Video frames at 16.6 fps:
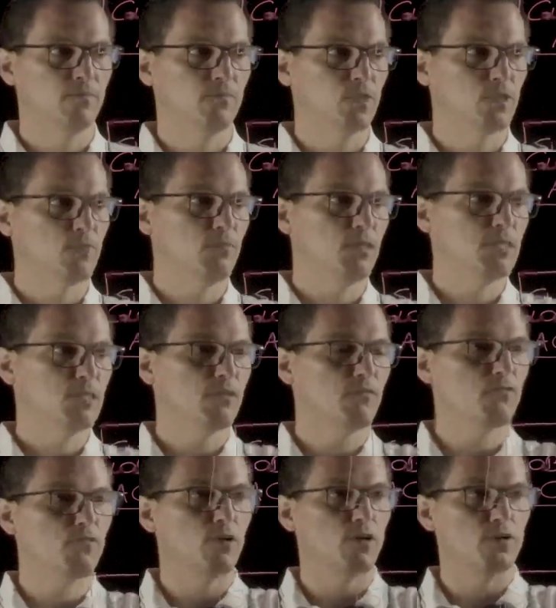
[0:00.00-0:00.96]
This means
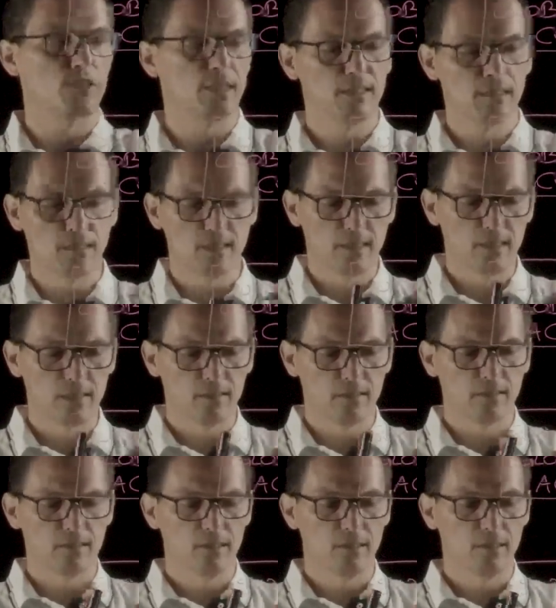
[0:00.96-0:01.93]
if you authenticate
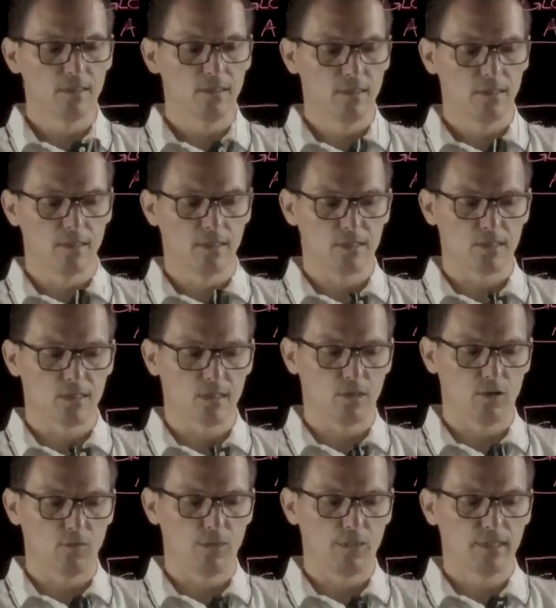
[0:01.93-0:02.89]
against the
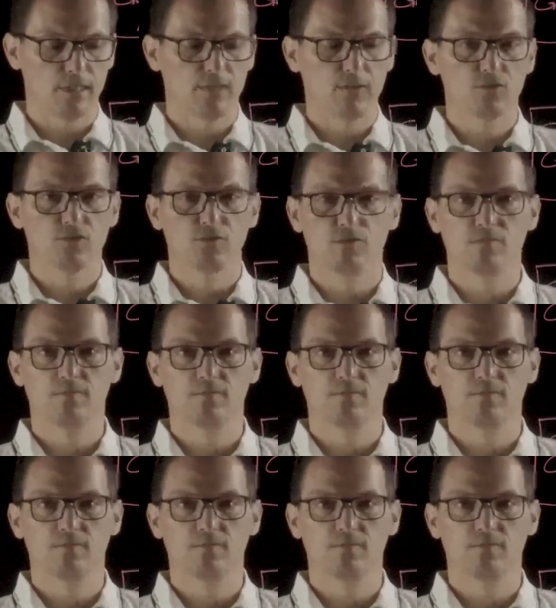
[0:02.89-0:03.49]
global account,